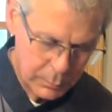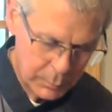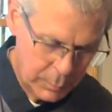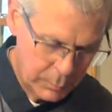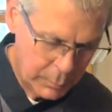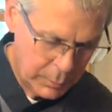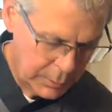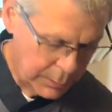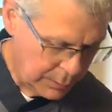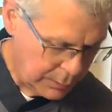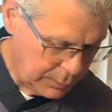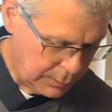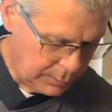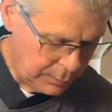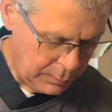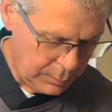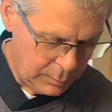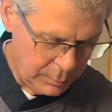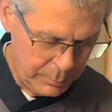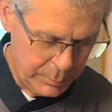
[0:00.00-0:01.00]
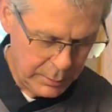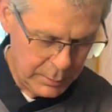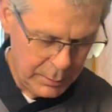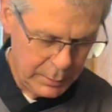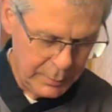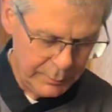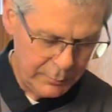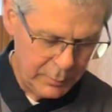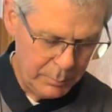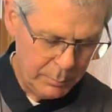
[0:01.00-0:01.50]
we want to get a little bit in
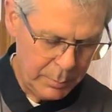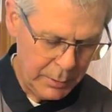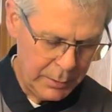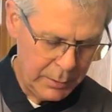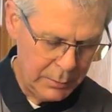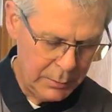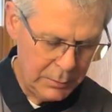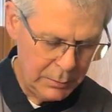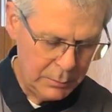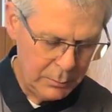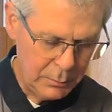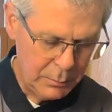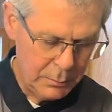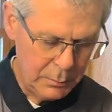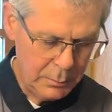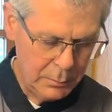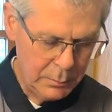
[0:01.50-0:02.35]
every bite too.